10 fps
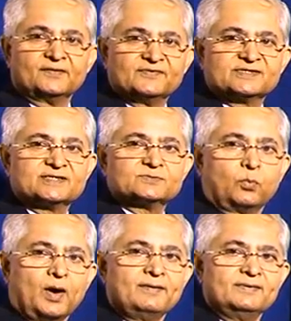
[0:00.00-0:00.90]
This is
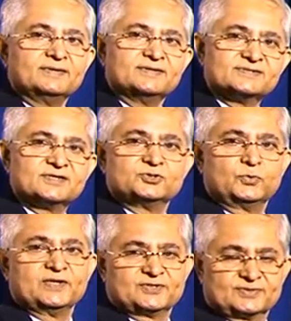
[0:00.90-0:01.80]
one
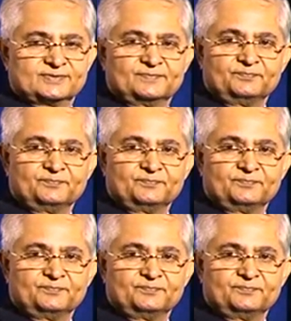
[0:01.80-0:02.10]
situation.